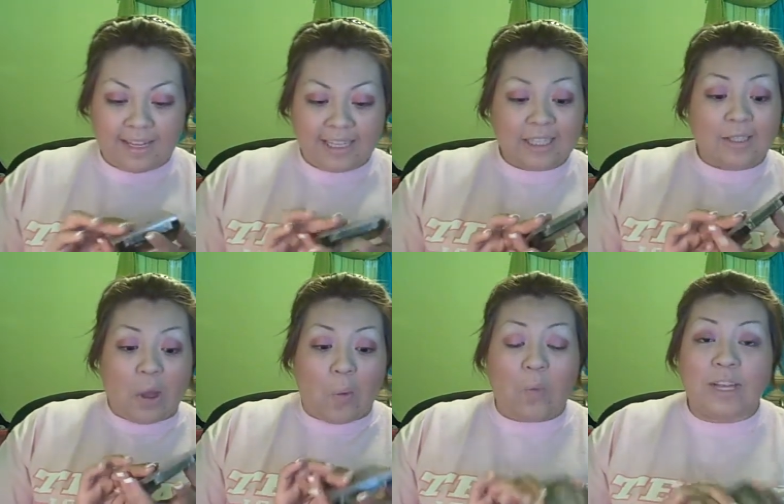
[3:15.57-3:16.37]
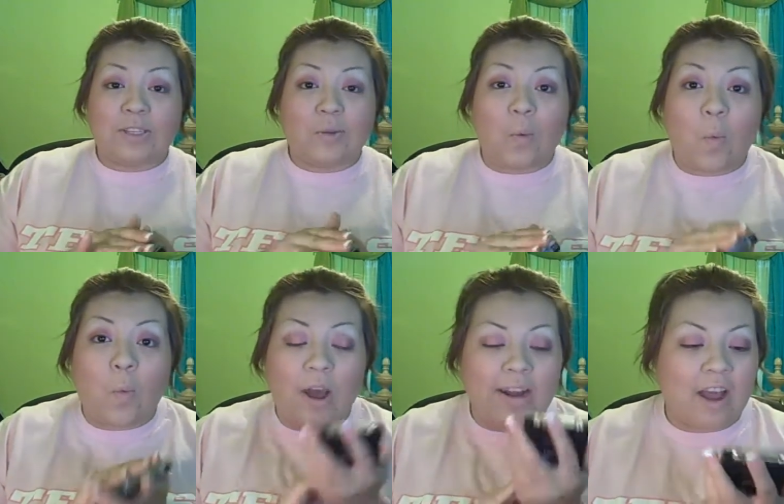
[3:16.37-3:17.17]
this was
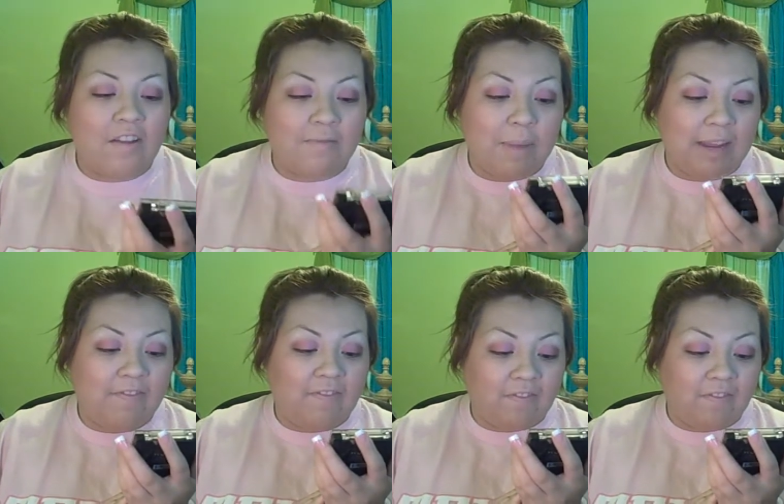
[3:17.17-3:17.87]
one of my